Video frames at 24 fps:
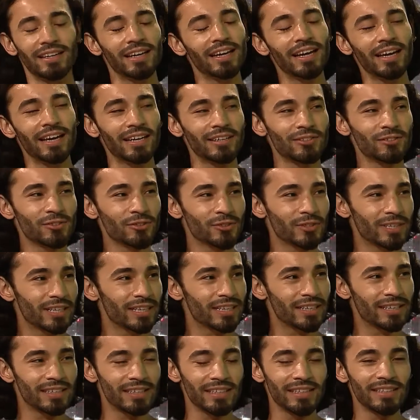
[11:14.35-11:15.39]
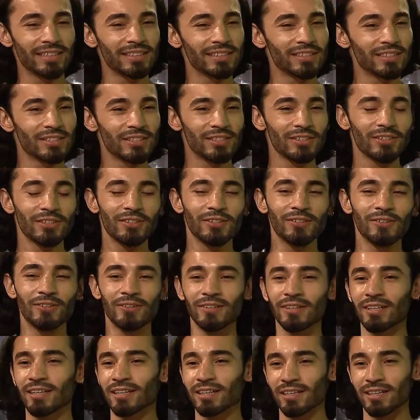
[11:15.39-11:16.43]
entry into
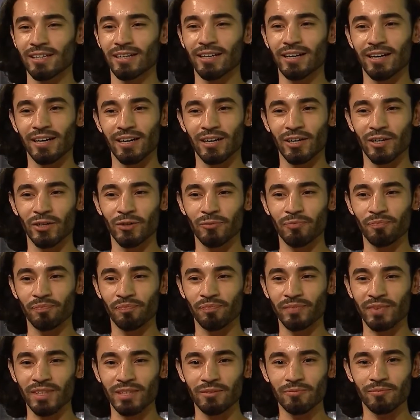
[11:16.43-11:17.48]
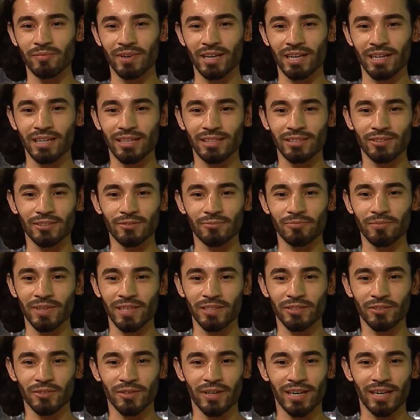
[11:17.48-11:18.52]
my
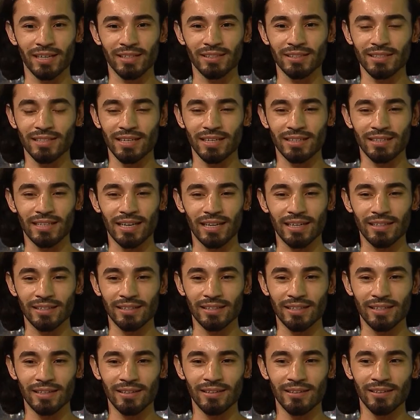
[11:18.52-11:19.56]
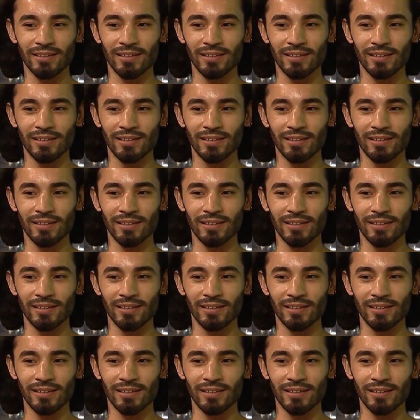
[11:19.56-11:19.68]
trans identity,